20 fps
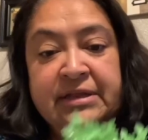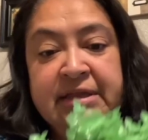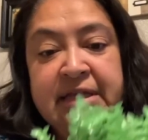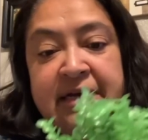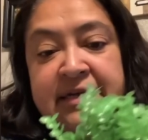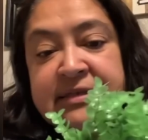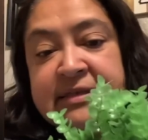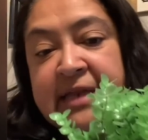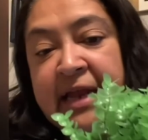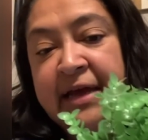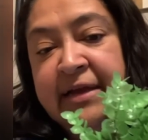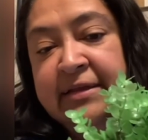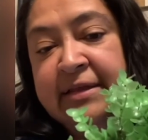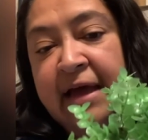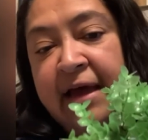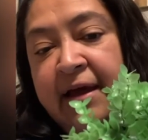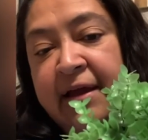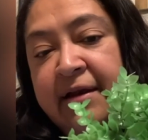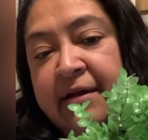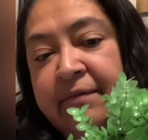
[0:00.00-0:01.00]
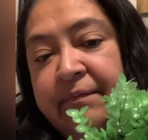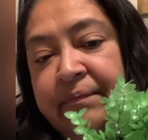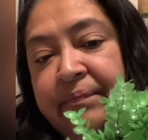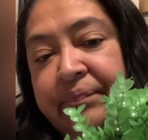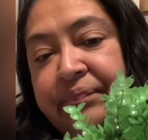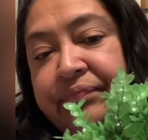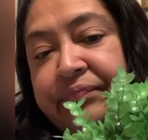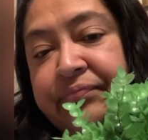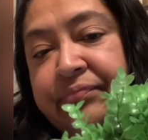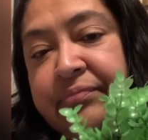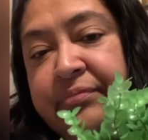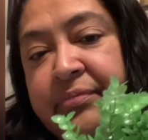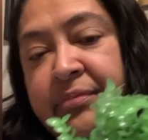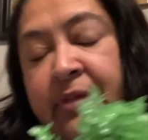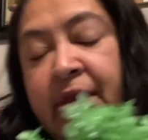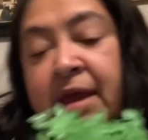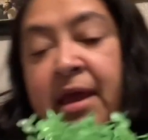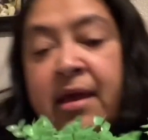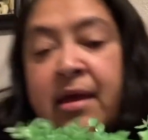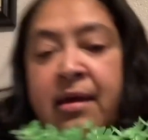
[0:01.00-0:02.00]
things like that.
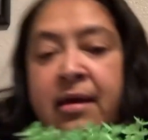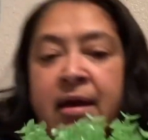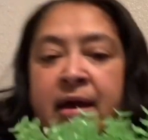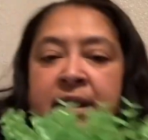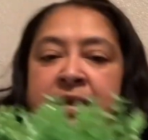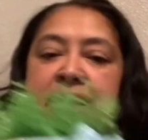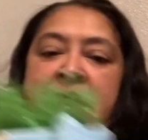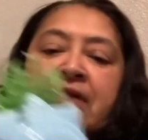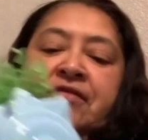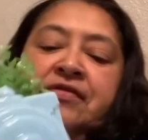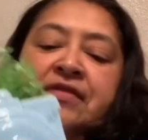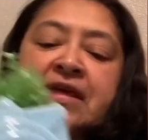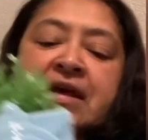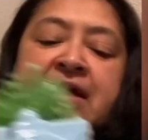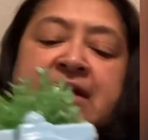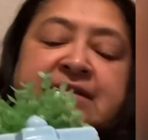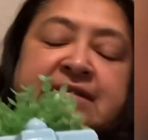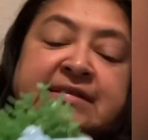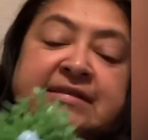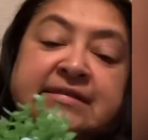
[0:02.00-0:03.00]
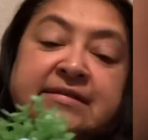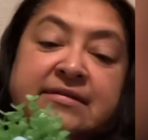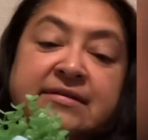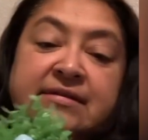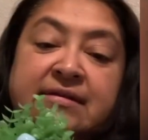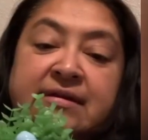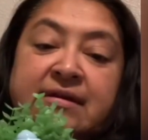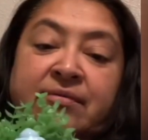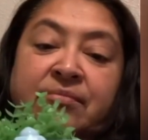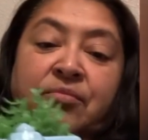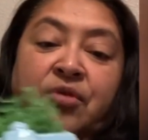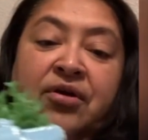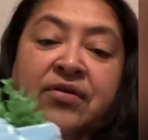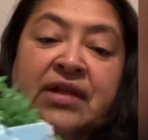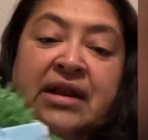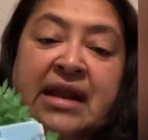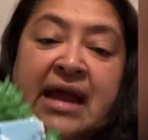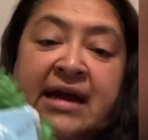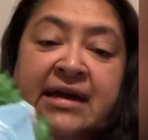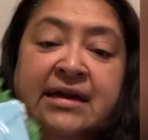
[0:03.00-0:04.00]
Now this more
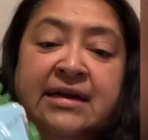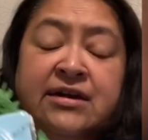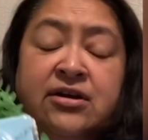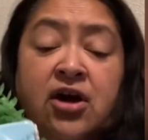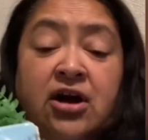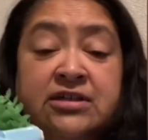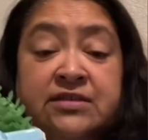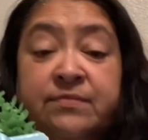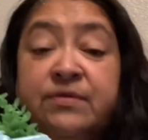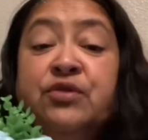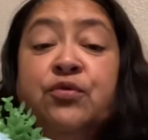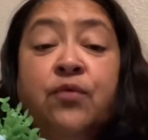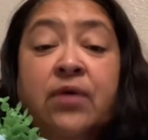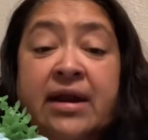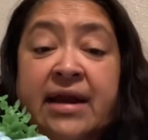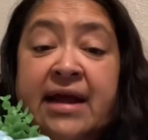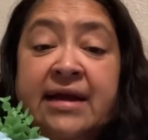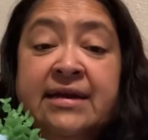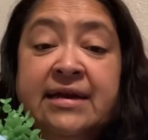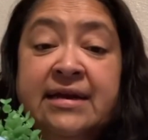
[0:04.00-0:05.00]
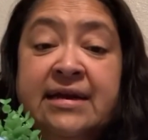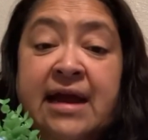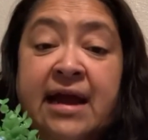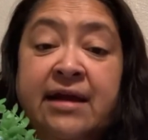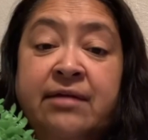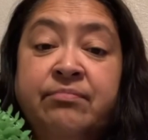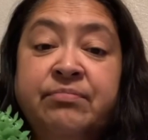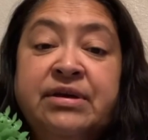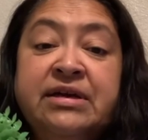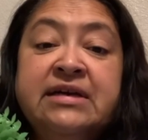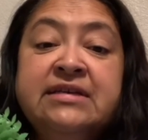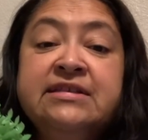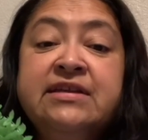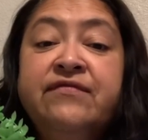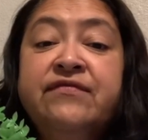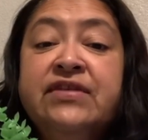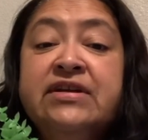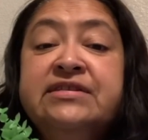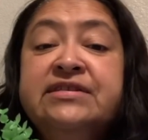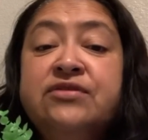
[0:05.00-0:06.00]
than likely cost me $1.99 because
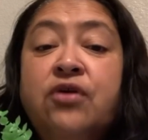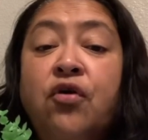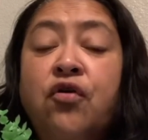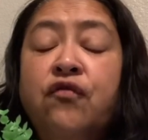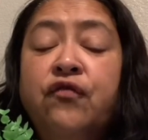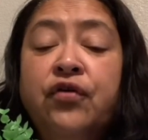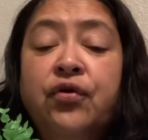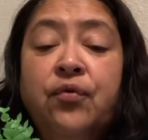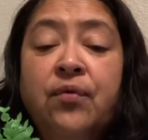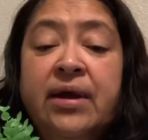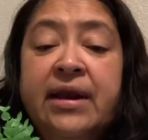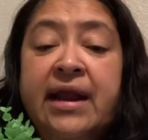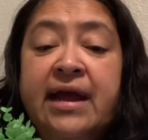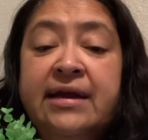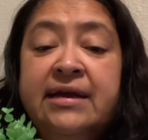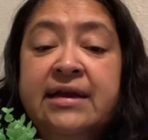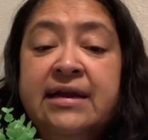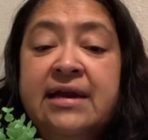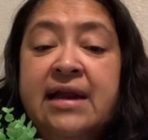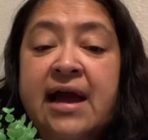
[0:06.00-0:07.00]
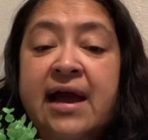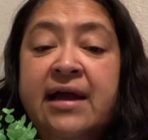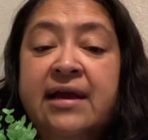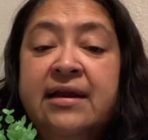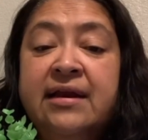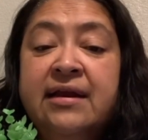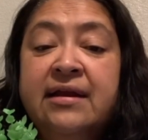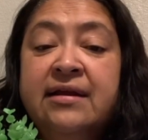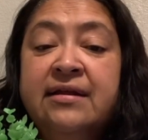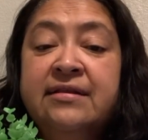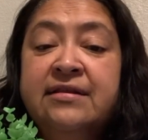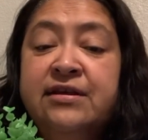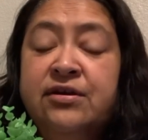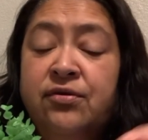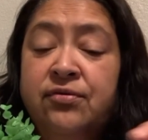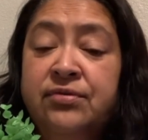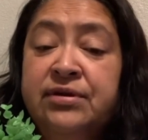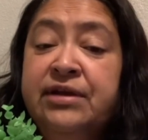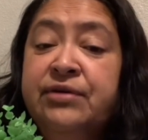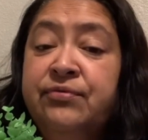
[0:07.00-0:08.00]
if it's over $1.99, the
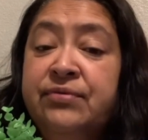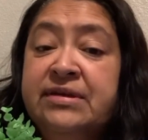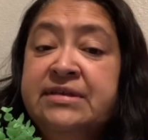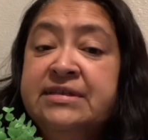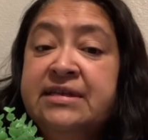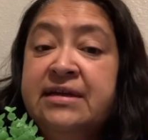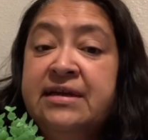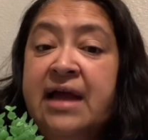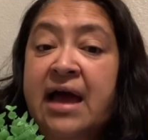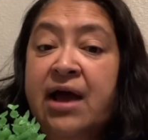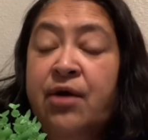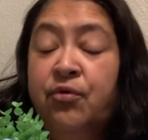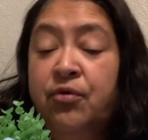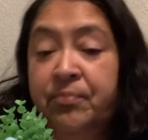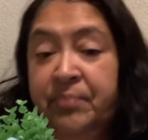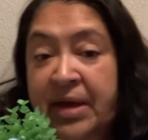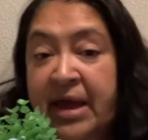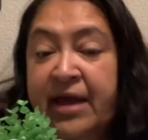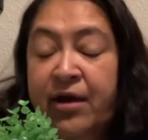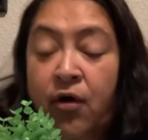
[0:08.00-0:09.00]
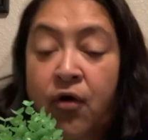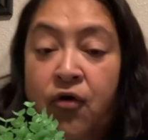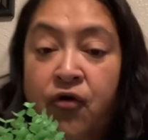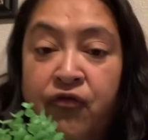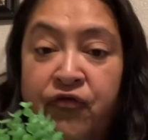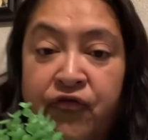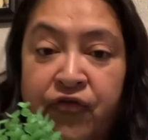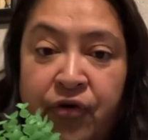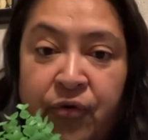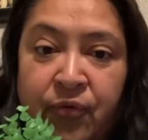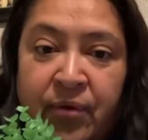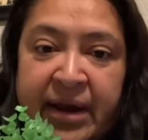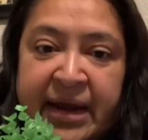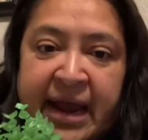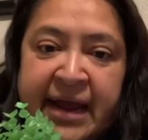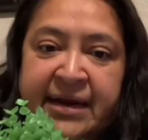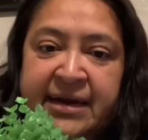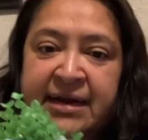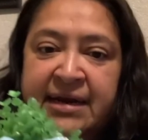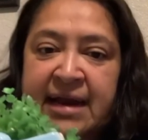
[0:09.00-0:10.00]
only reason I will pay over
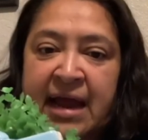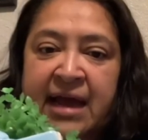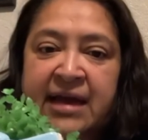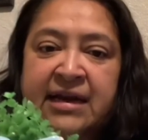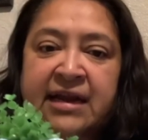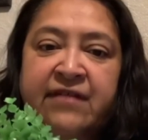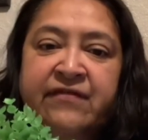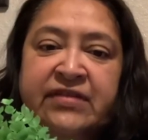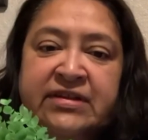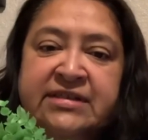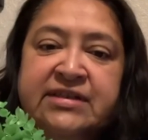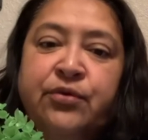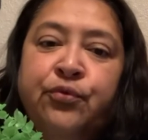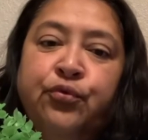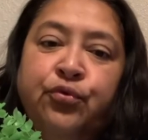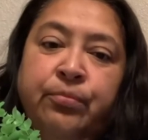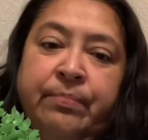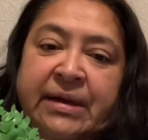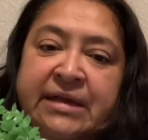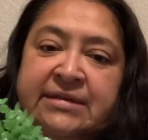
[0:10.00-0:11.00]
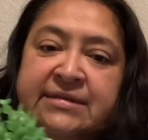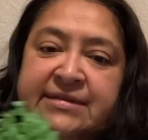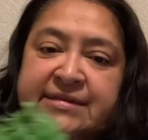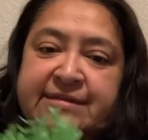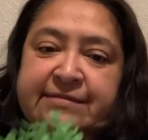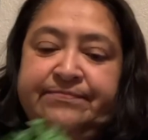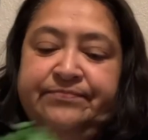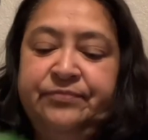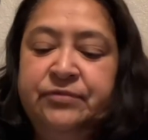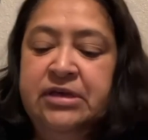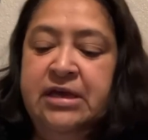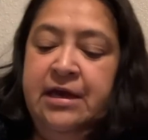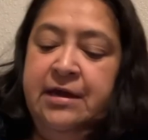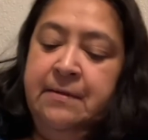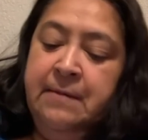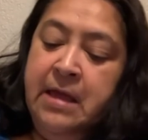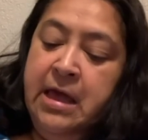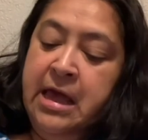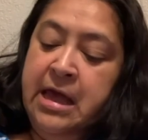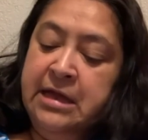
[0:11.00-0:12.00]
$1.99 if it's a Rubens, okay?
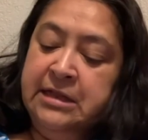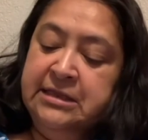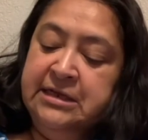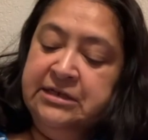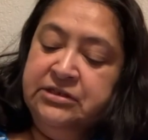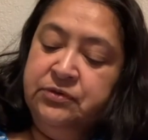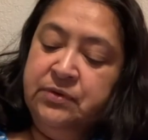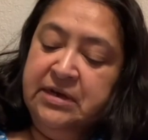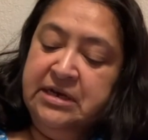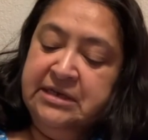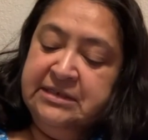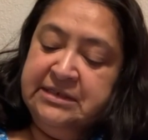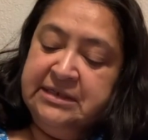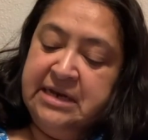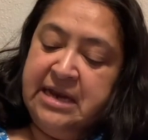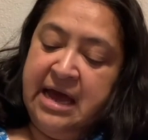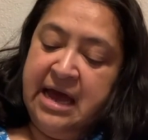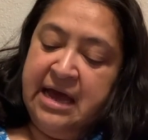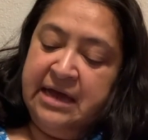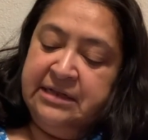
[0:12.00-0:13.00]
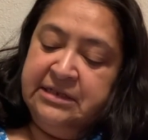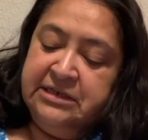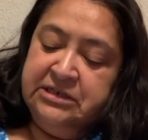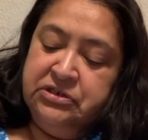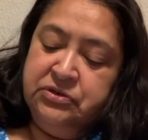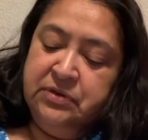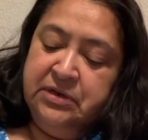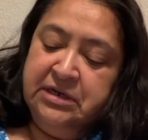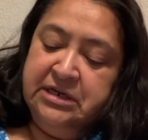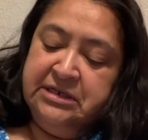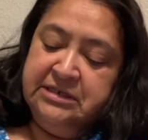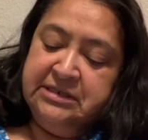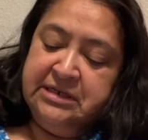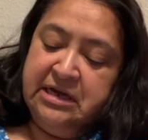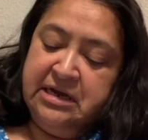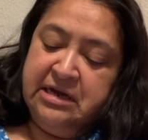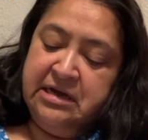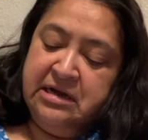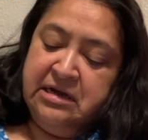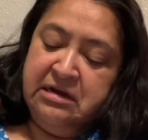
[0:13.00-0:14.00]
This one is not. This one is
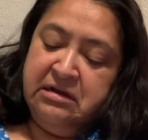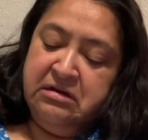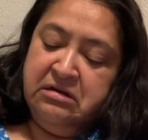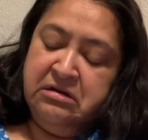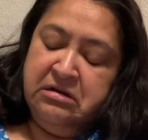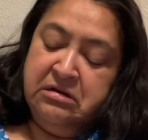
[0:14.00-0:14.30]
okay,